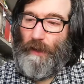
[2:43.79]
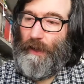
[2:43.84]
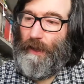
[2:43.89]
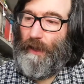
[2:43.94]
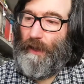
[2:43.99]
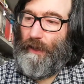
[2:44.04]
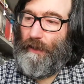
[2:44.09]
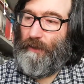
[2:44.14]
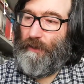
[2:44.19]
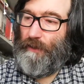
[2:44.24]

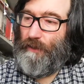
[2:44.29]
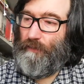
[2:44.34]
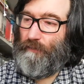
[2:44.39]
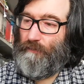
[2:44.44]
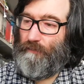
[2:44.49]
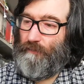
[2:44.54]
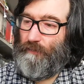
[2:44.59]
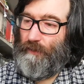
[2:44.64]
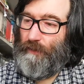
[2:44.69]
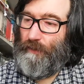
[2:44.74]
and
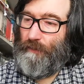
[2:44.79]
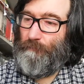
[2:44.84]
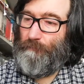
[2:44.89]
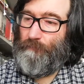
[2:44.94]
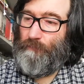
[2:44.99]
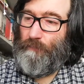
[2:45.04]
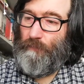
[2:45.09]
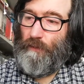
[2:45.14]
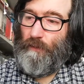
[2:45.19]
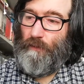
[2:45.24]
it's a
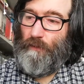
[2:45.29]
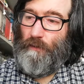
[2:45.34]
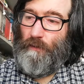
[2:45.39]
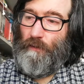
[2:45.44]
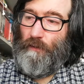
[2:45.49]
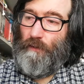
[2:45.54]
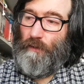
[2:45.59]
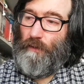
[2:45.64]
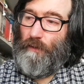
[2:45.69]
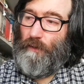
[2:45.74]

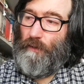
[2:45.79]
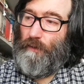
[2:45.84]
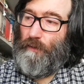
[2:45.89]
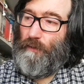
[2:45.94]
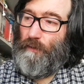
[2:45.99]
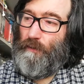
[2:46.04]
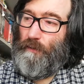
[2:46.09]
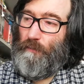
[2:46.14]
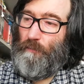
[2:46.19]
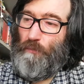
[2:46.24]

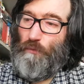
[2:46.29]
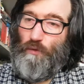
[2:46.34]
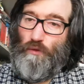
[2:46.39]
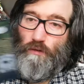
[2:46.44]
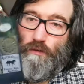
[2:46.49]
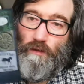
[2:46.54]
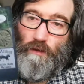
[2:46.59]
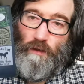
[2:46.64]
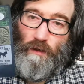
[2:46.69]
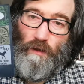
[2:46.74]

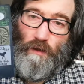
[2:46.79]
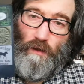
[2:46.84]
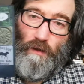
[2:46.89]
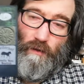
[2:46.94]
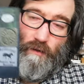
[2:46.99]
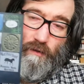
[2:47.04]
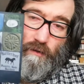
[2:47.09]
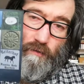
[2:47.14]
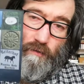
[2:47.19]
multi-view